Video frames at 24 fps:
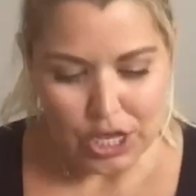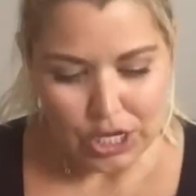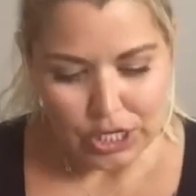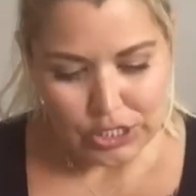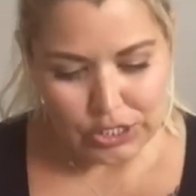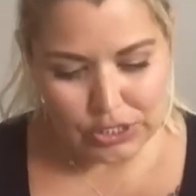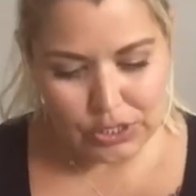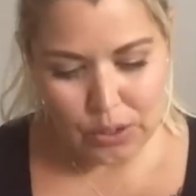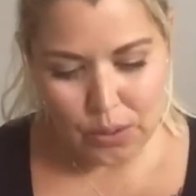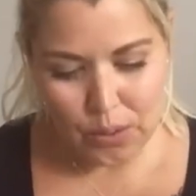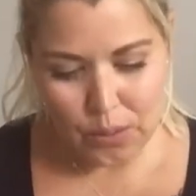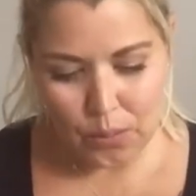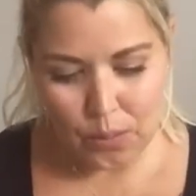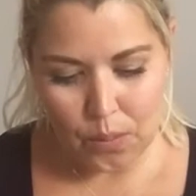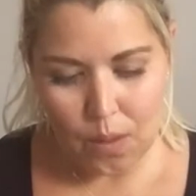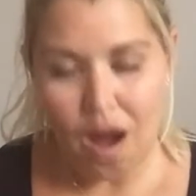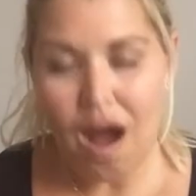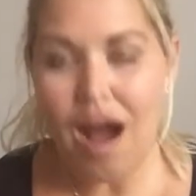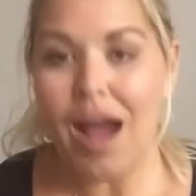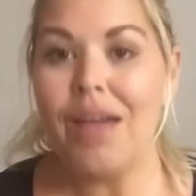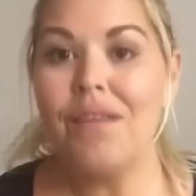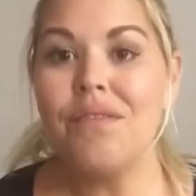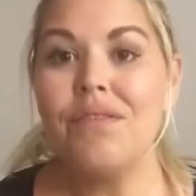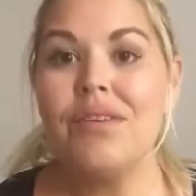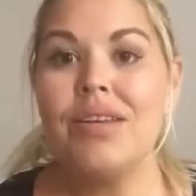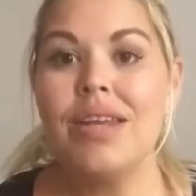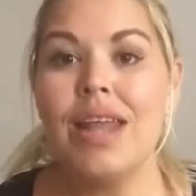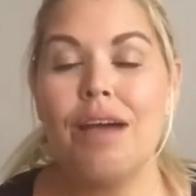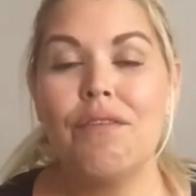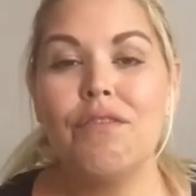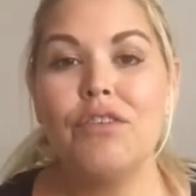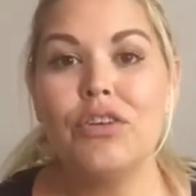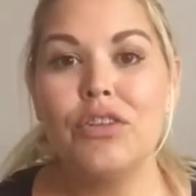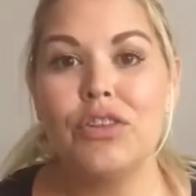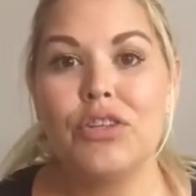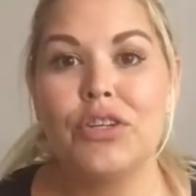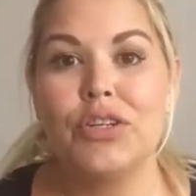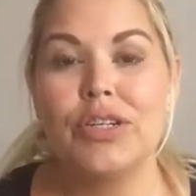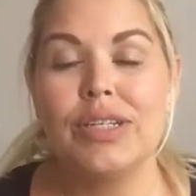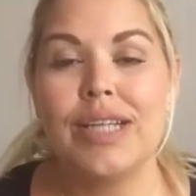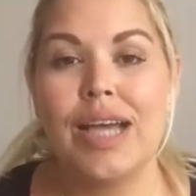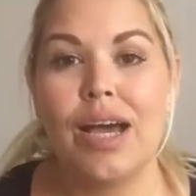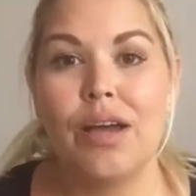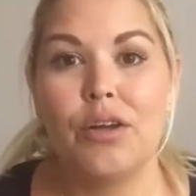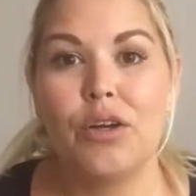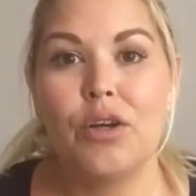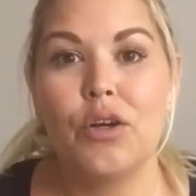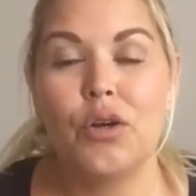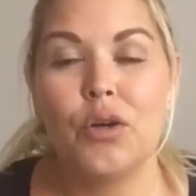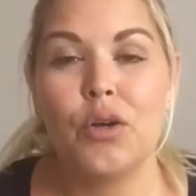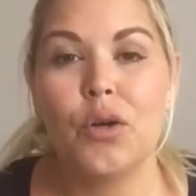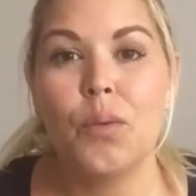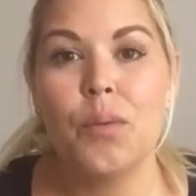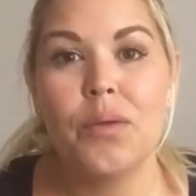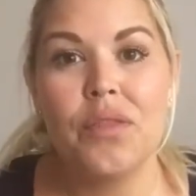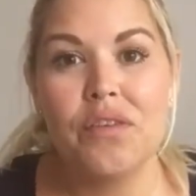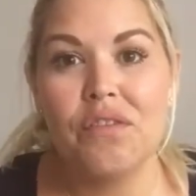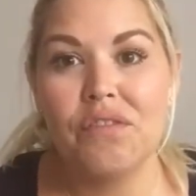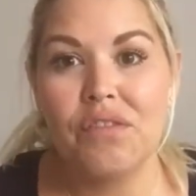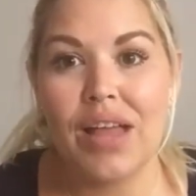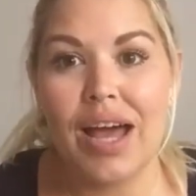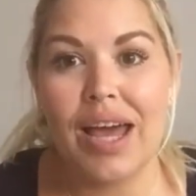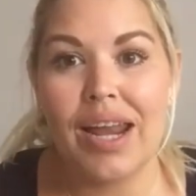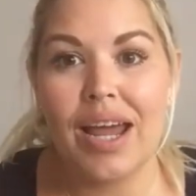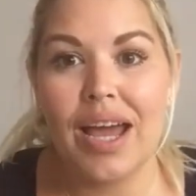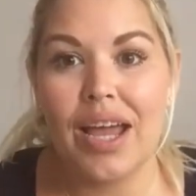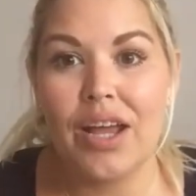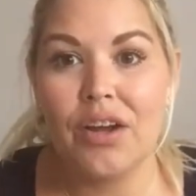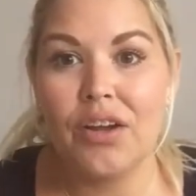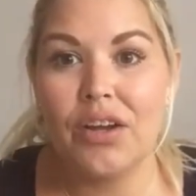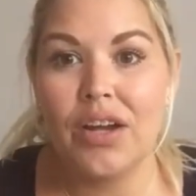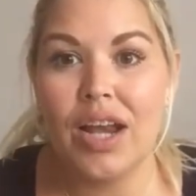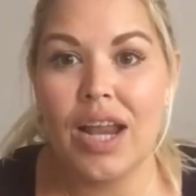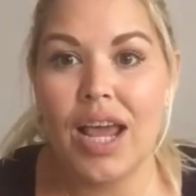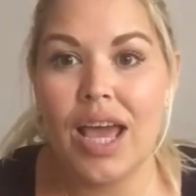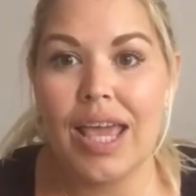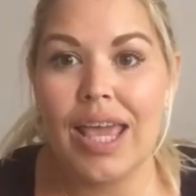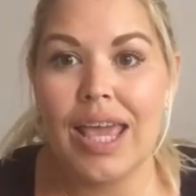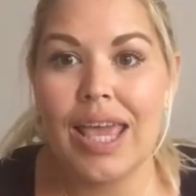So I've never learned how to curl with a flat iron,